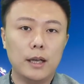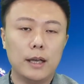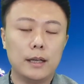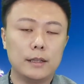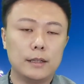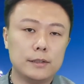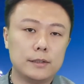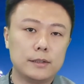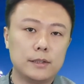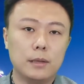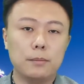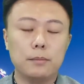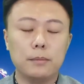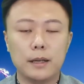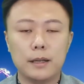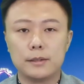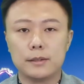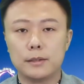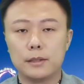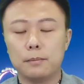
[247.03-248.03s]
and it's
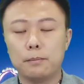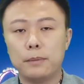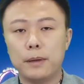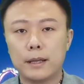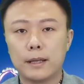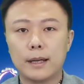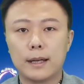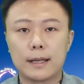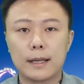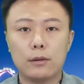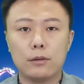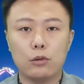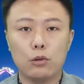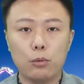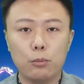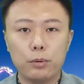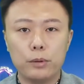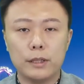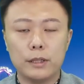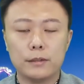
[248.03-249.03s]
same as the bank account
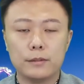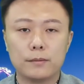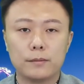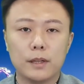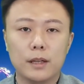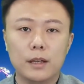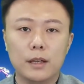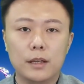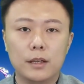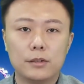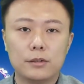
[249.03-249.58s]
opening.